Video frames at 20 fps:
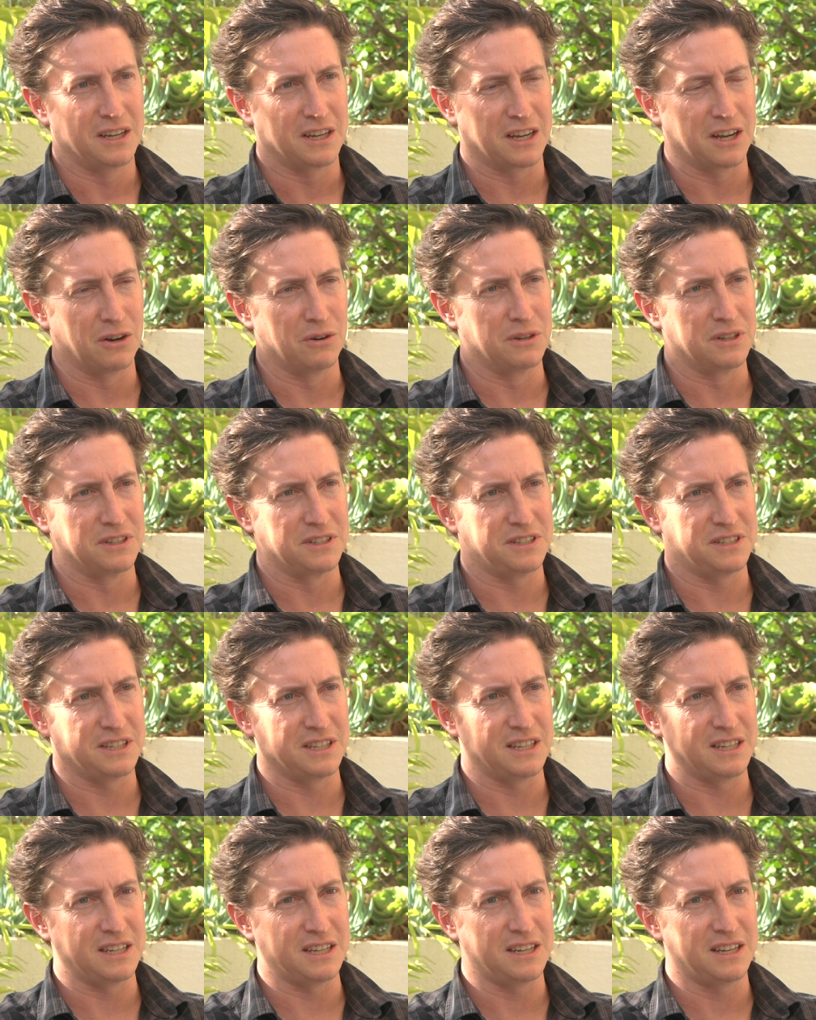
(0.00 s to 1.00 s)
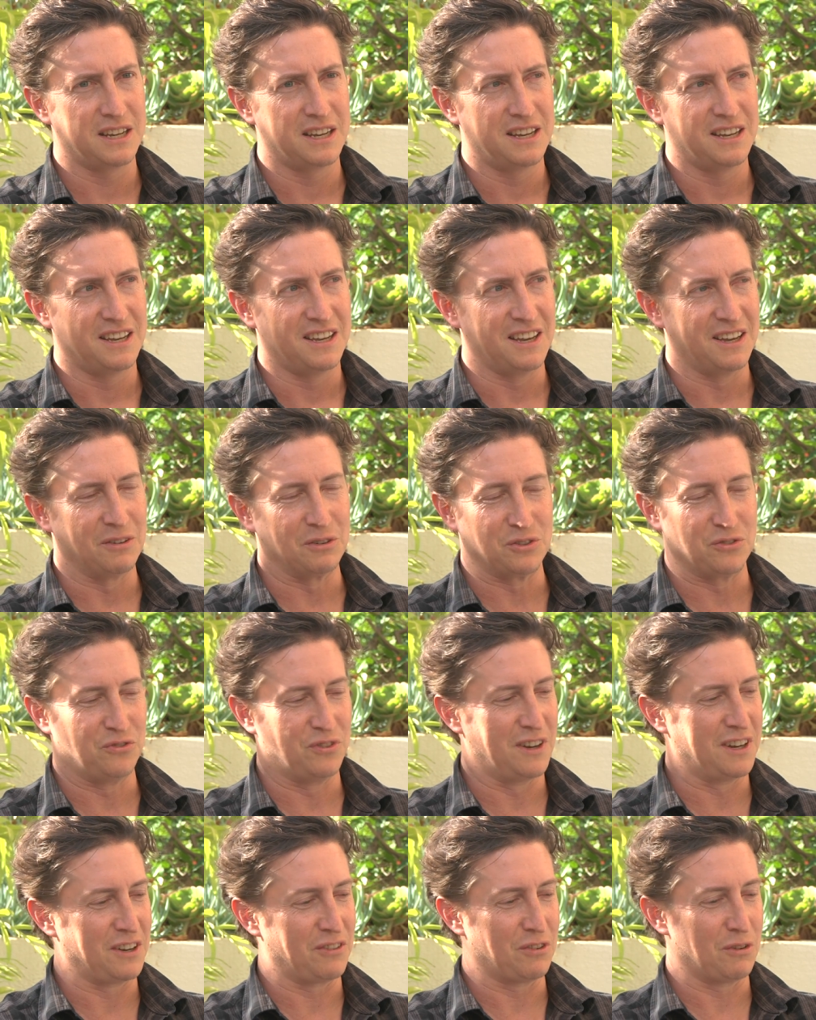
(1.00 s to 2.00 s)
go and see. It was
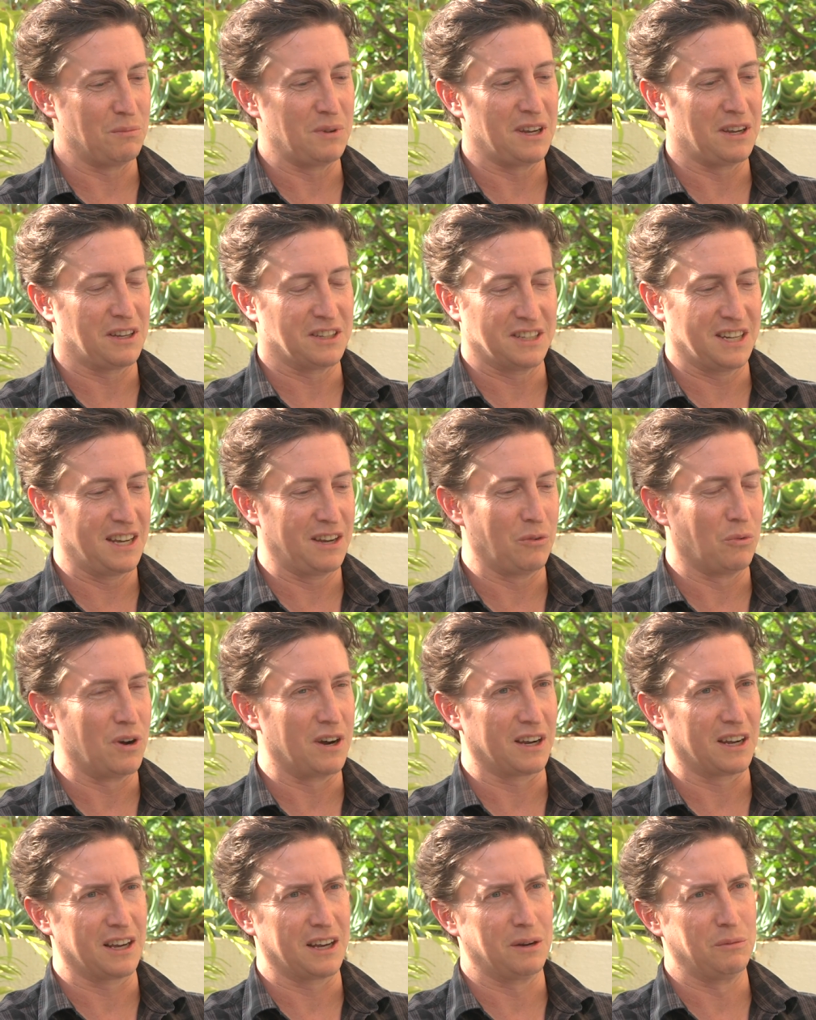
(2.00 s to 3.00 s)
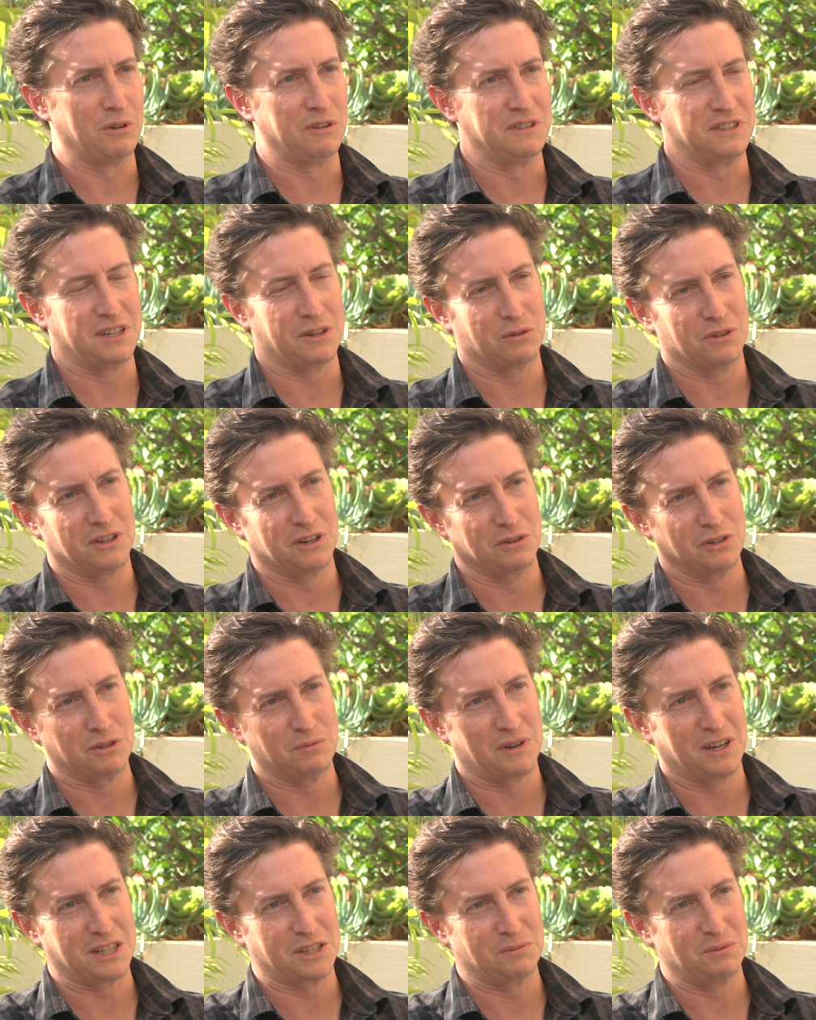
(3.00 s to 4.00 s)
funny for me because A, walking on a movie set with no
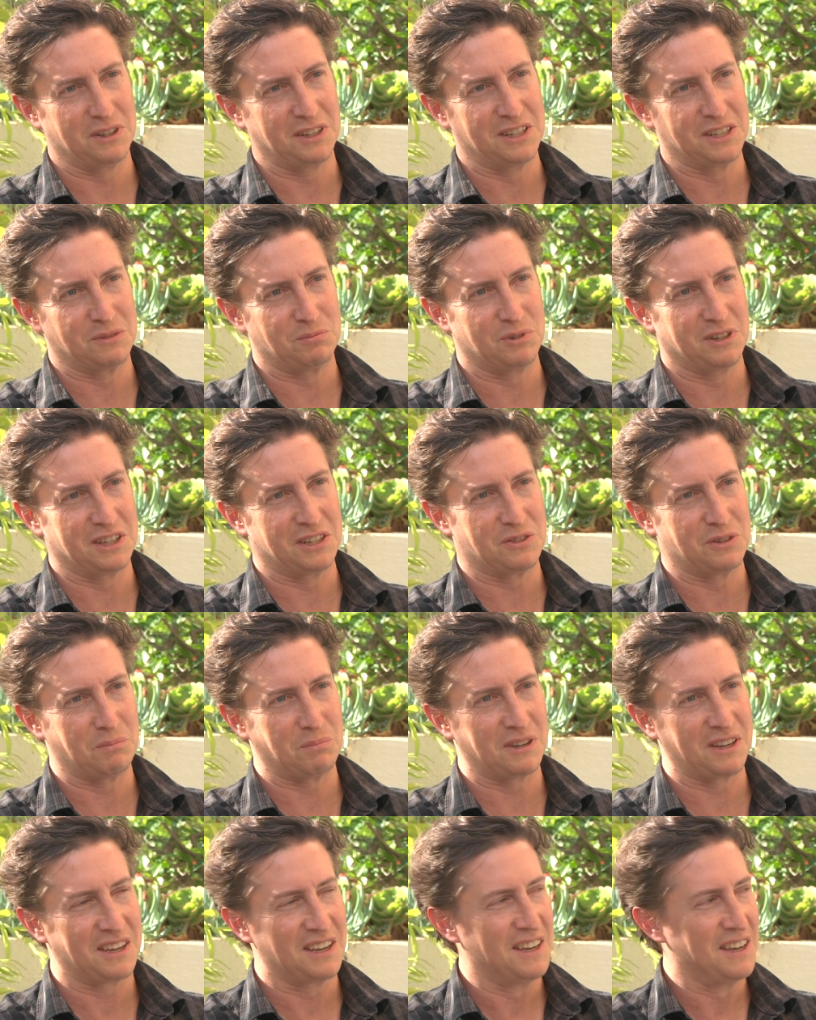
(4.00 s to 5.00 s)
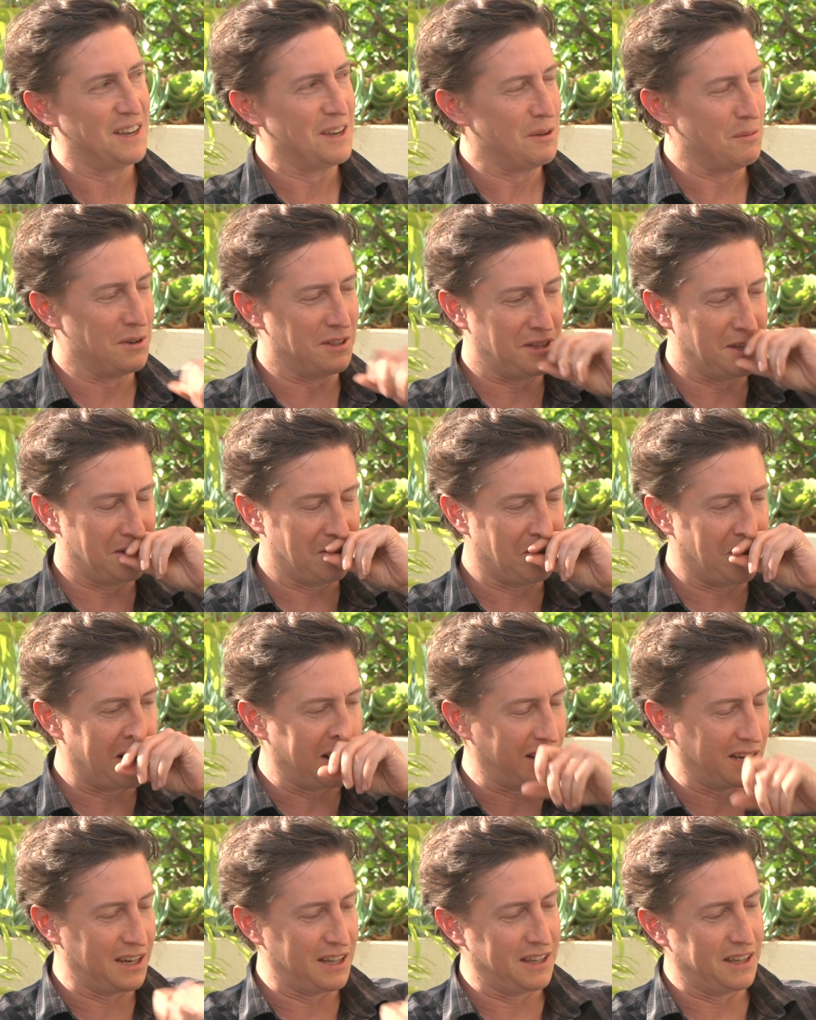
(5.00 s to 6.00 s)
responsibility is pretty trippy, but then
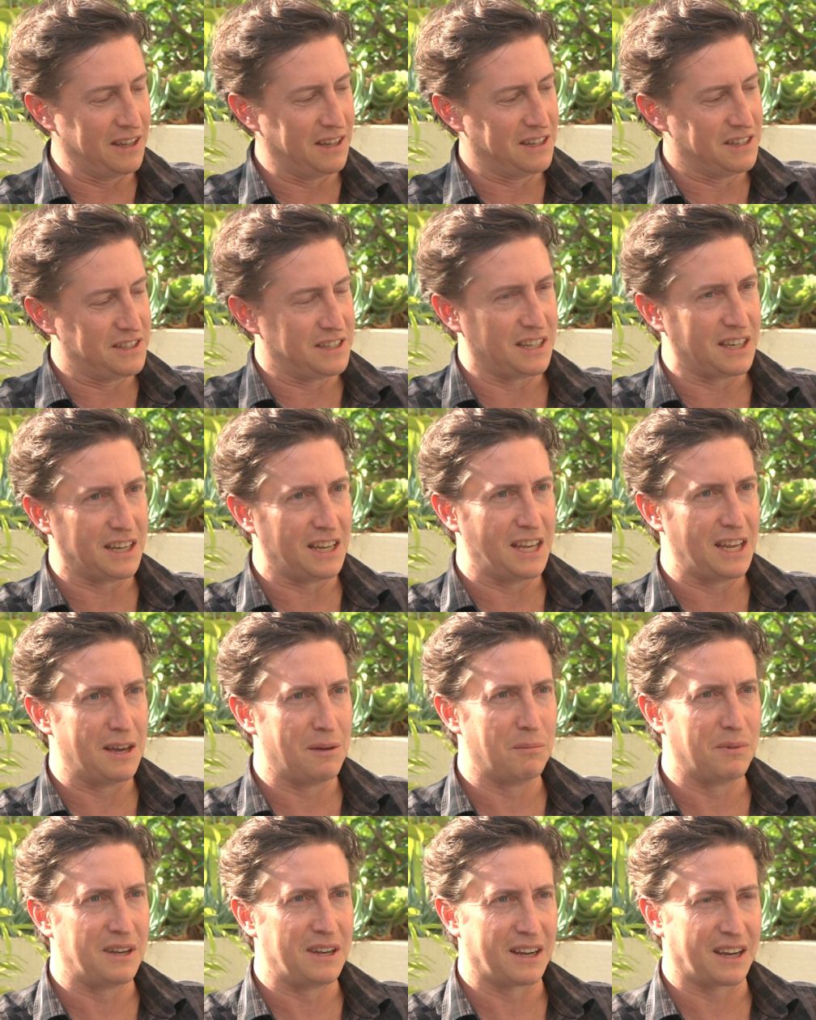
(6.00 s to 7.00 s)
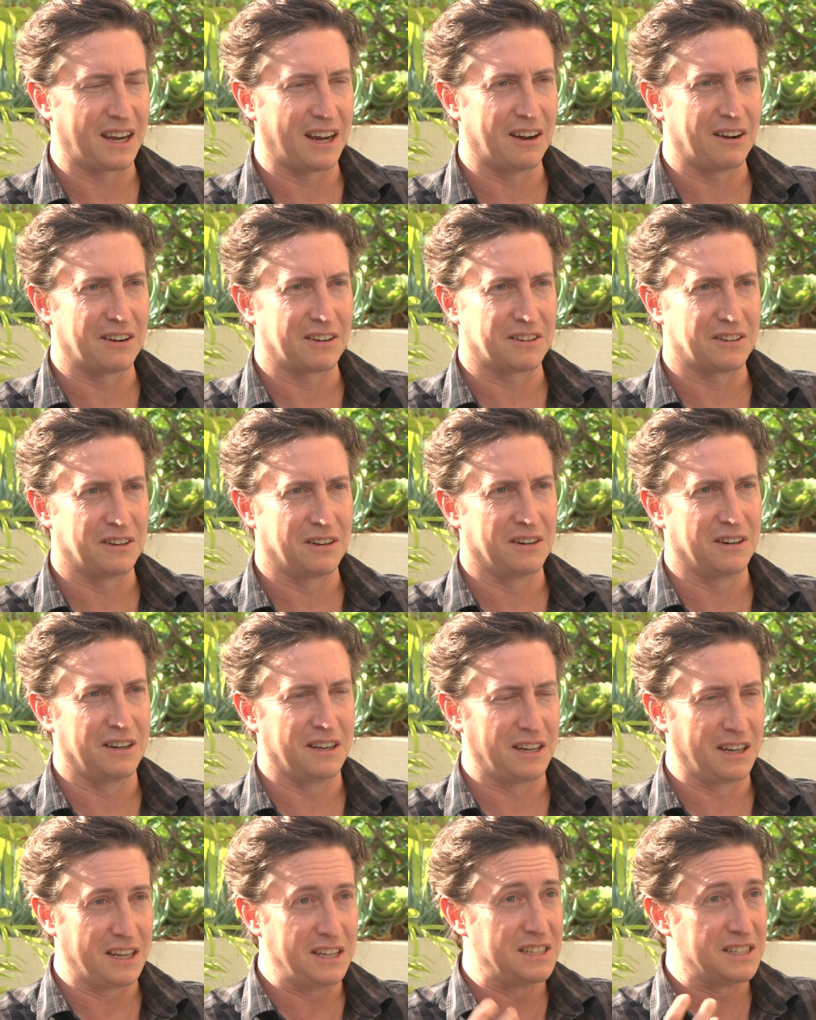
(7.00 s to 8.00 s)
walking in and seeing him and the character,
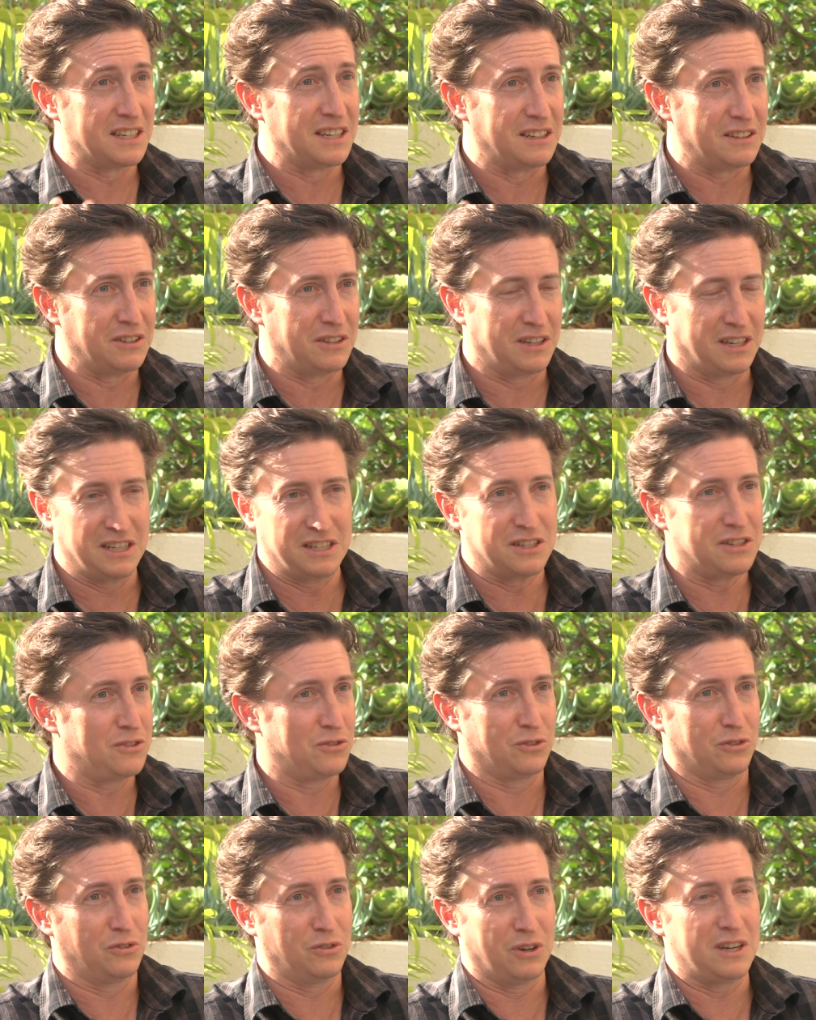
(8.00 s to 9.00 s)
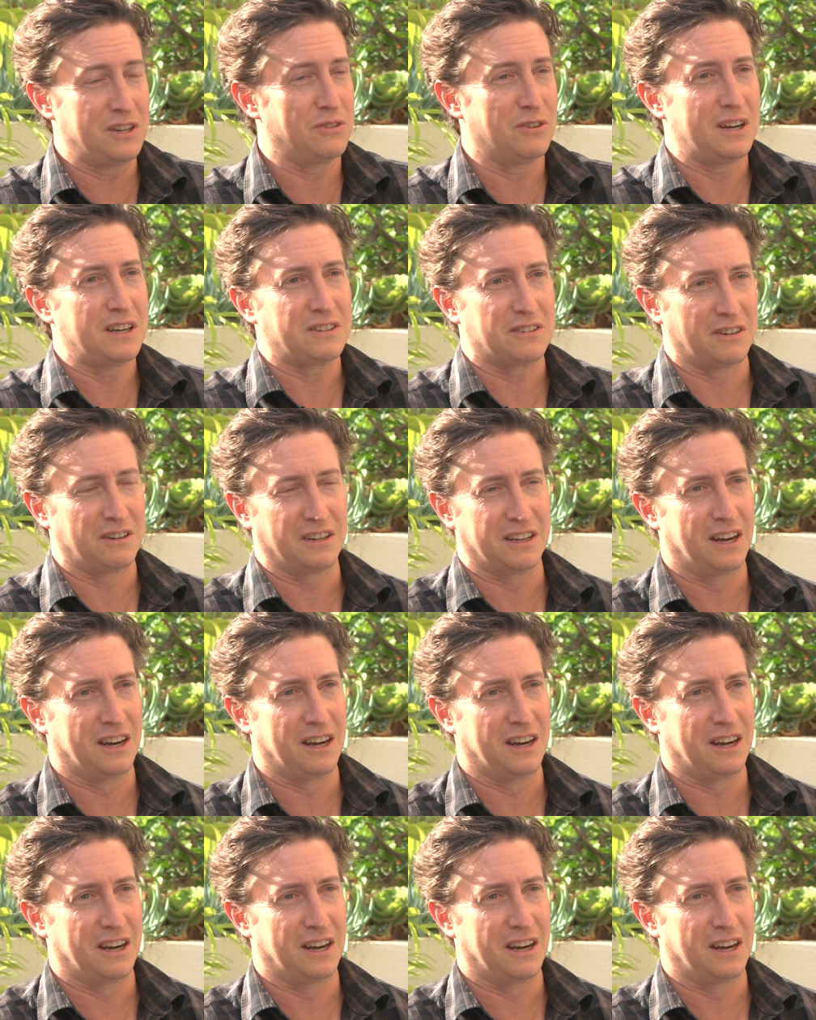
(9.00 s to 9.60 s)
and he's in he's a great director.